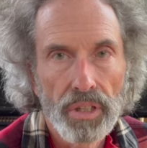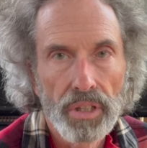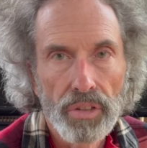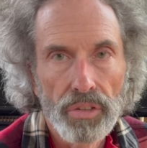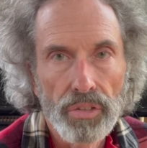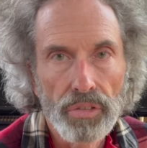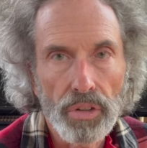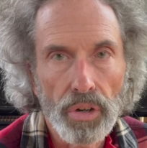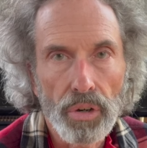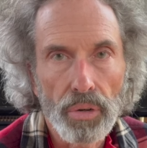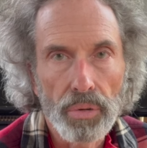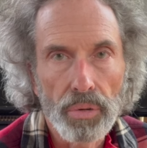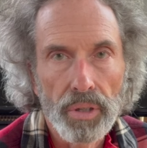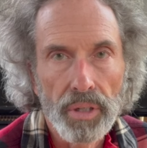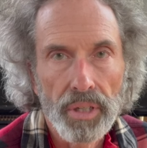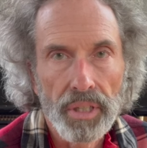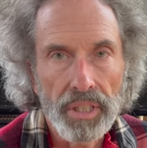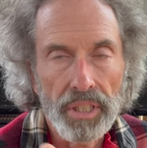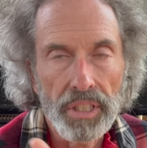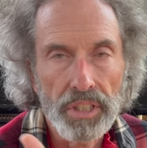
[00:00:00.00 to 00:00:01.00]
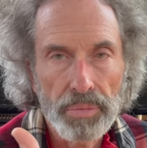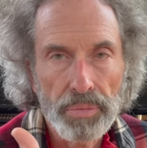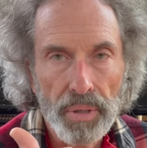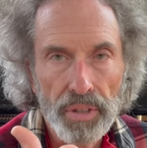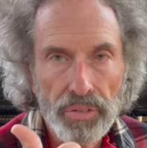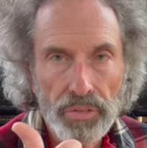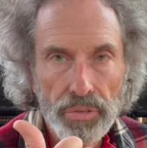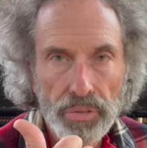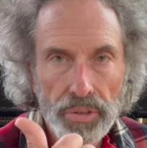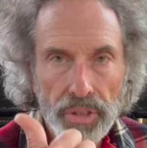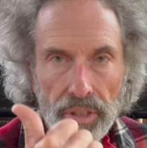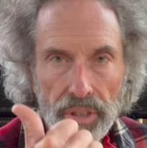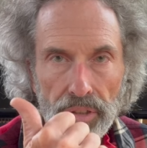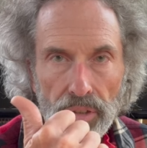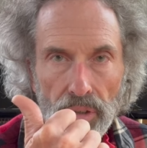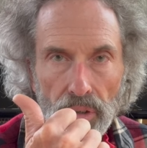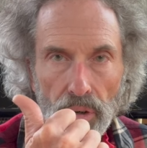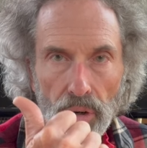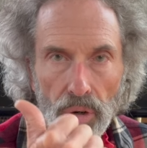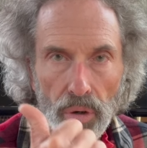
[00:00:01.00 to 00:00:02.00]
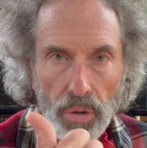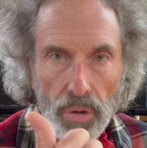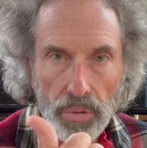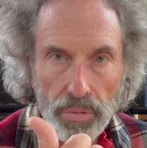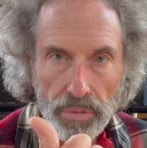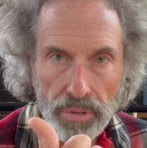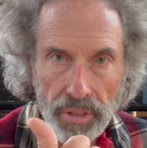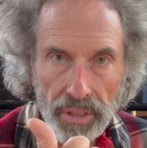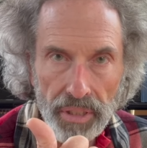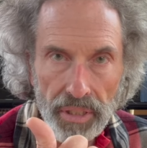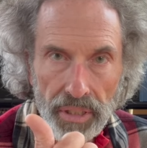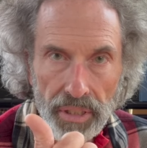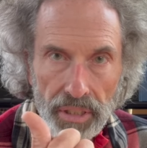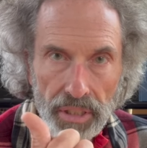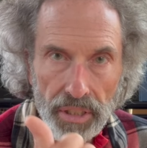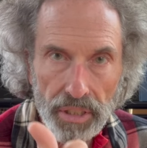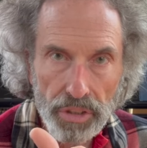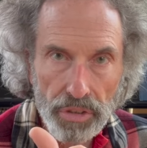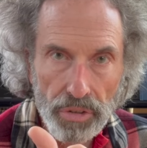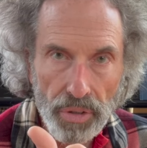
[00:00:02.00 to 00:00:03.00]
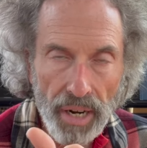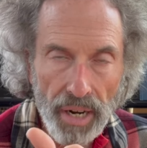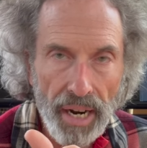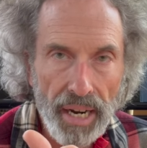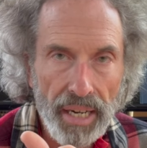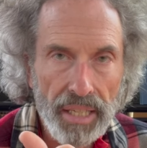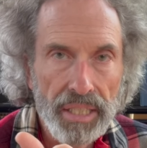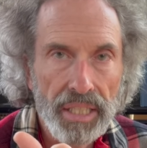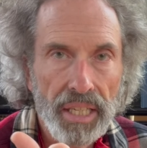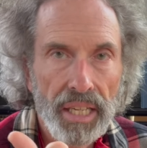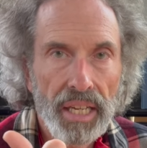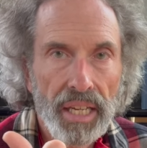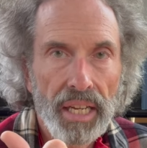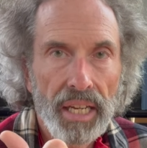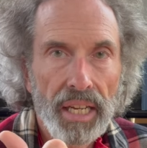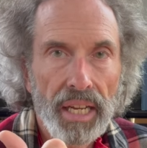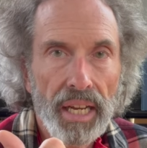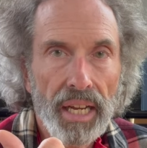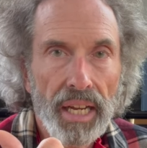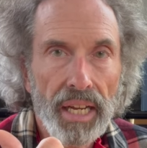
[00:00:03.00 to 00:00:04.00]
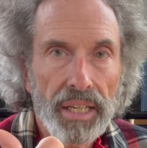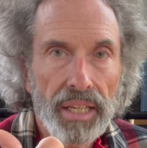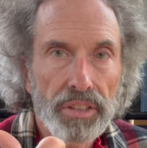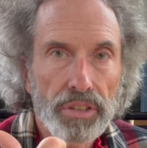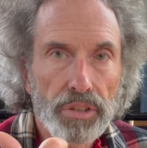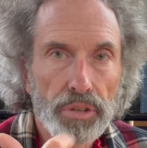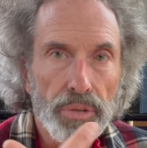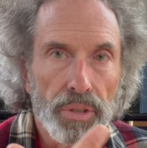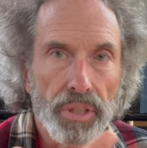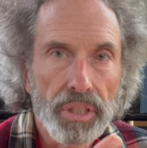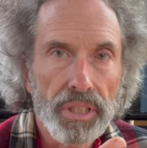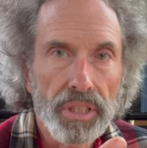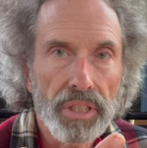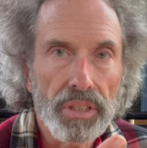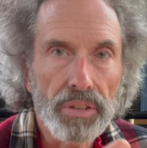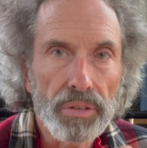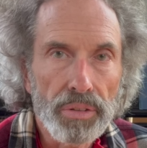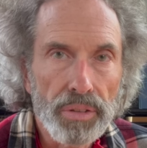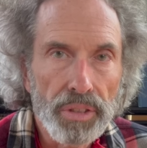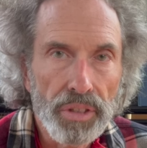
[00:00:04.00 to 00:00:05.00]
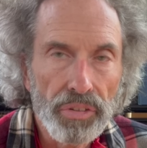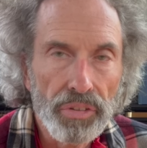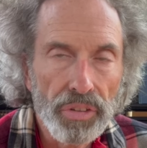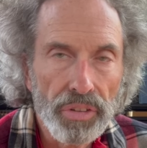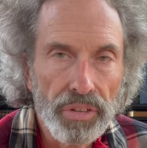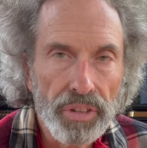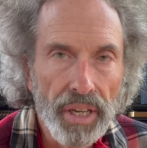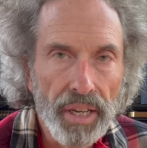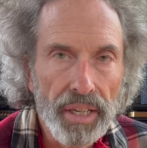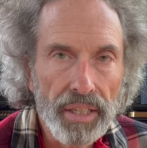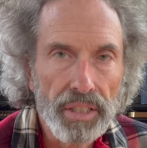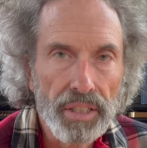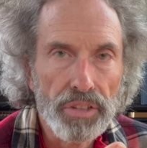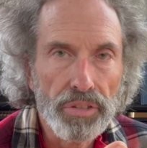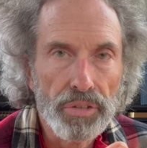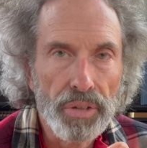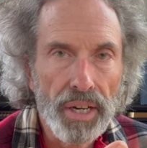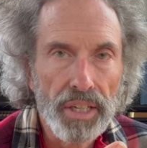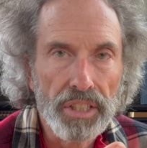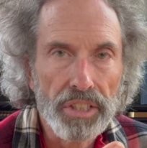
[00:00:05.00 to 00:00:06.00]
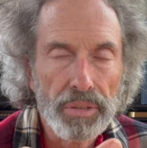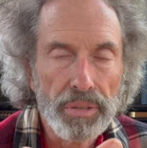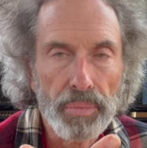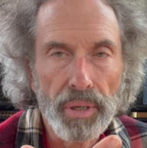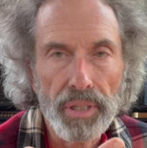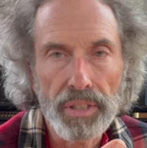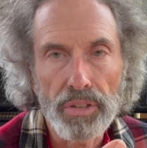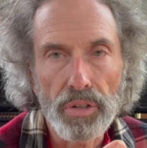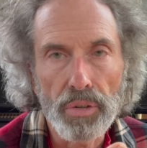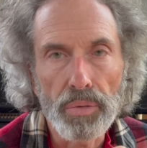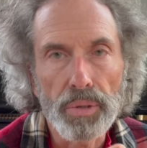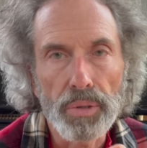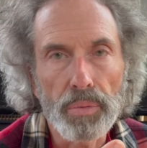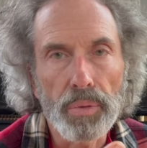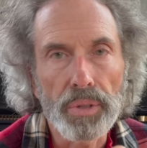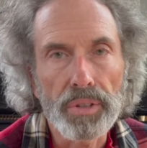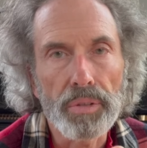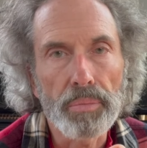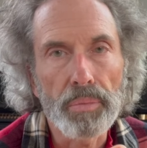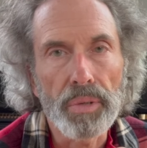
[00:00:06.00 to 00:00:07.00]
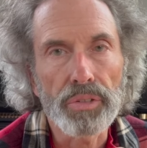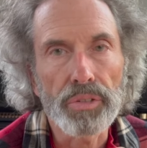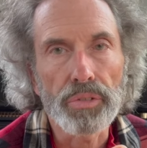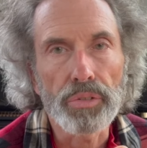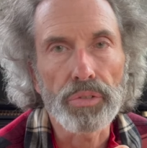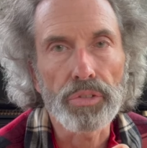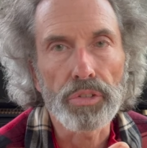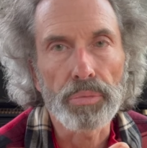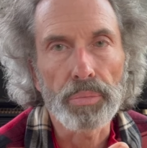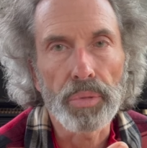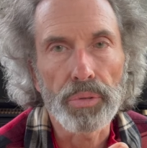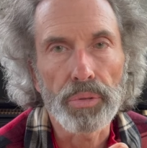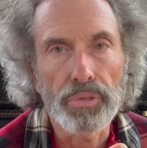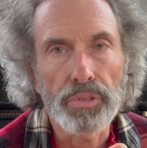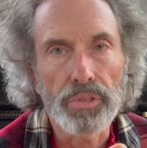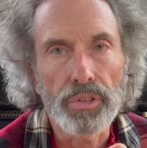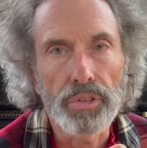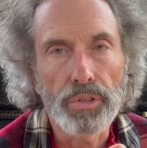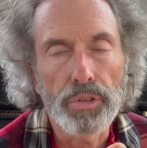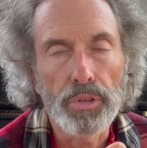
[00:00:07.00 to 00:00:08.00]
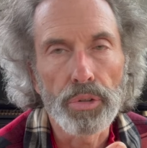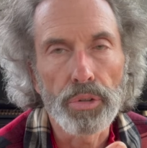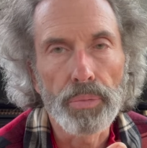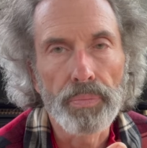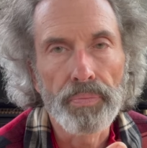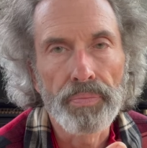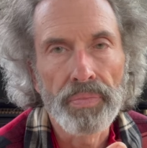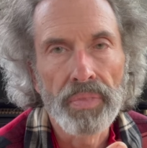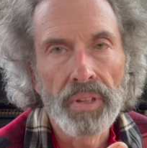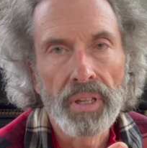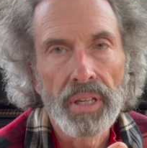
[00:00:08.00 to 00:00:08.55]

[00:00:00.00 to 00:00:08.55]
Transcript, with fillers: So each muscle can only contract, and you can elicit that contraction by knowing what the muscle is supposed to do.